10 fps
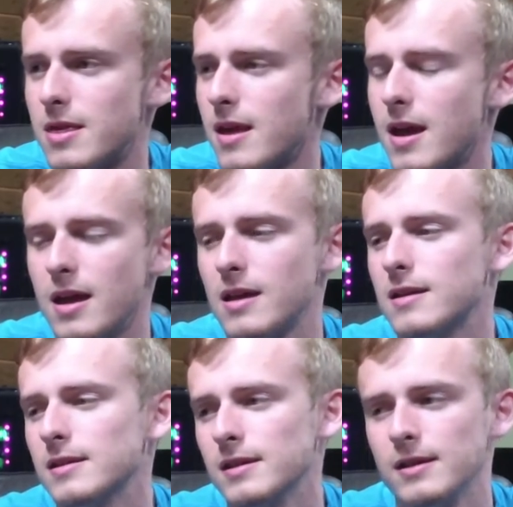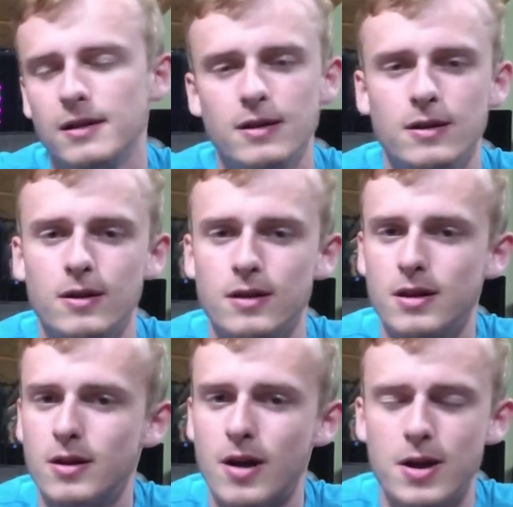to say,
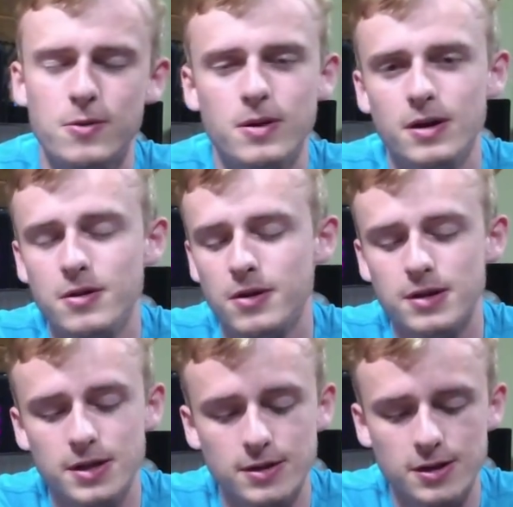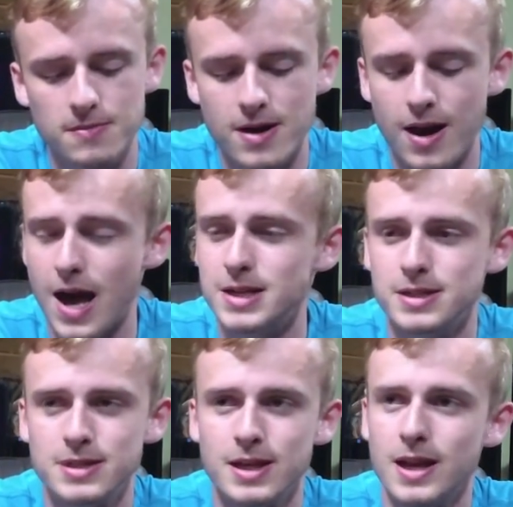you know, I don't want a new series to come out. I'm
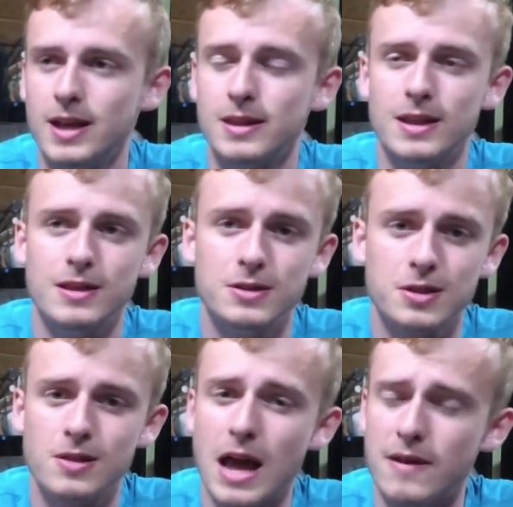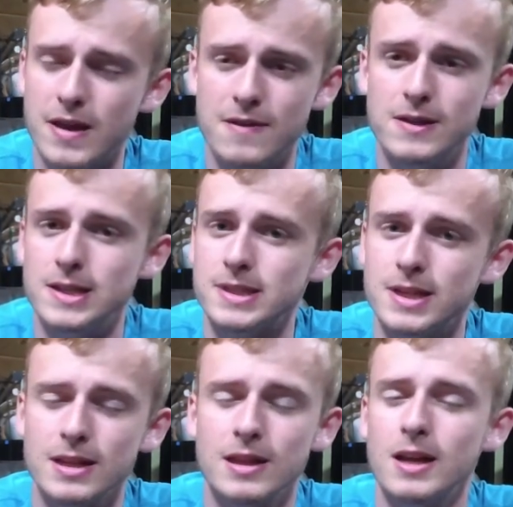just saying that there's a lot of evidence
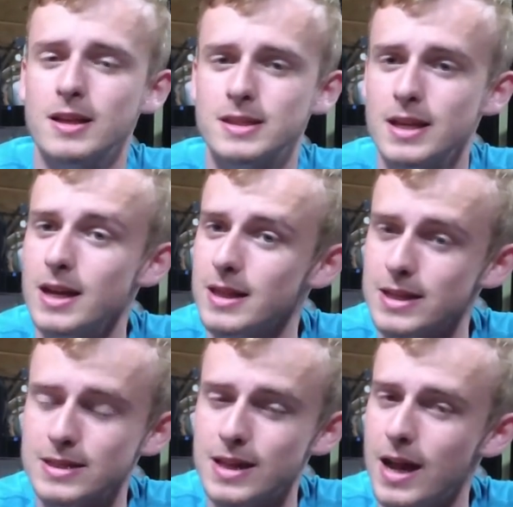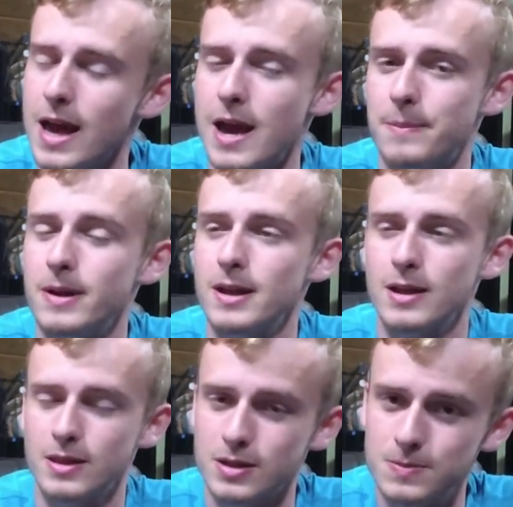sitting there that's saying that's not happening.
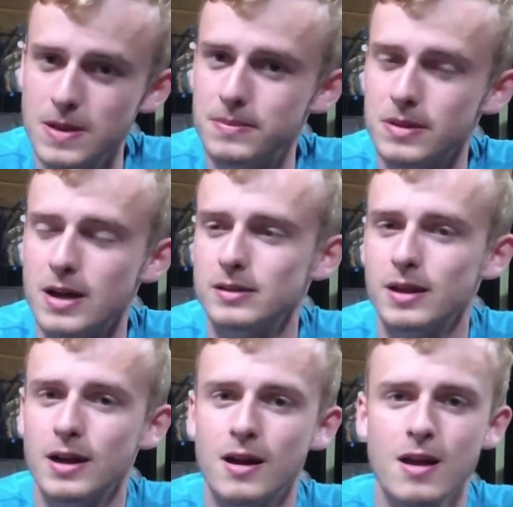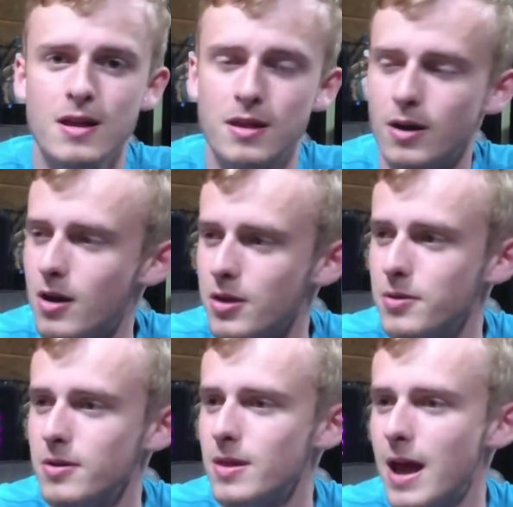And there's people out there that are all
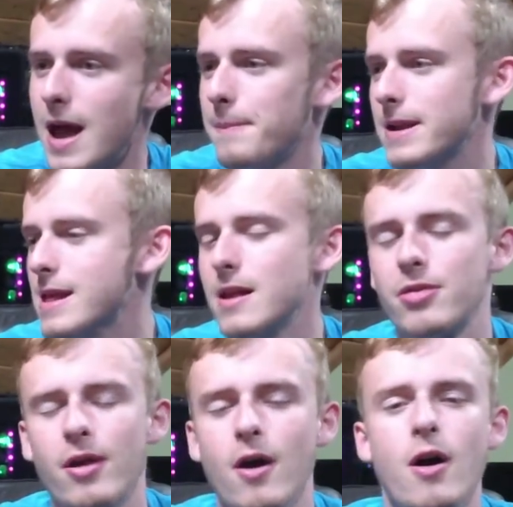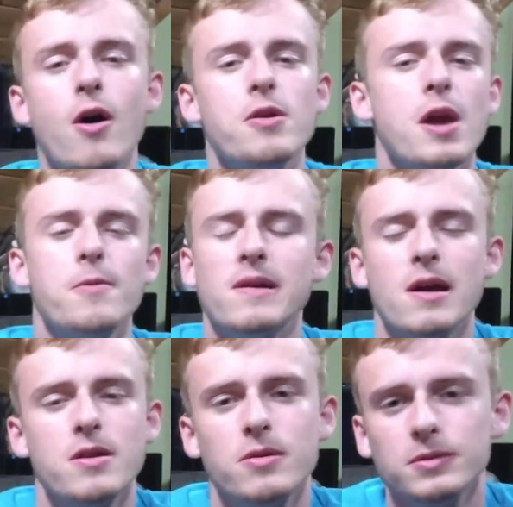doing the happy dance. Oh, yeah, we
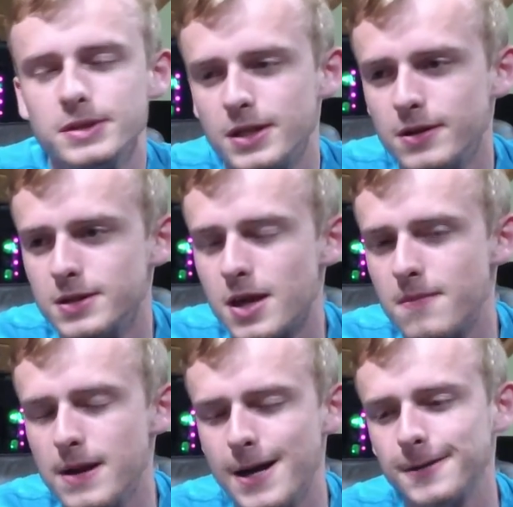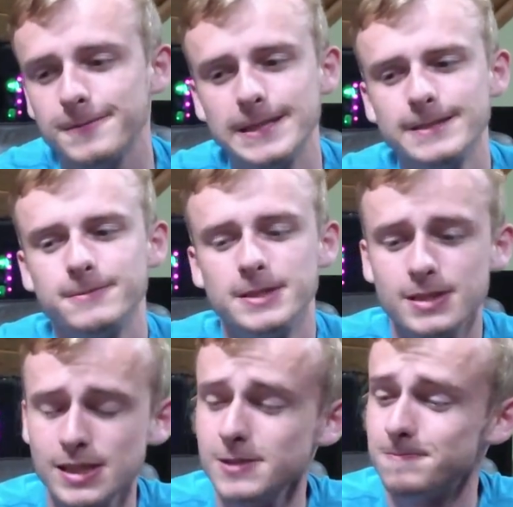got a new series coming out. When?
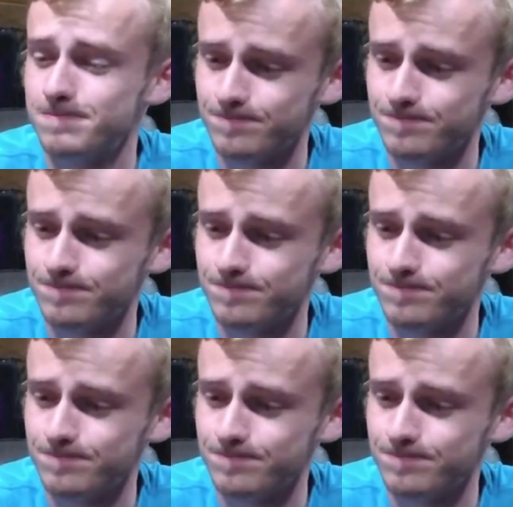Really?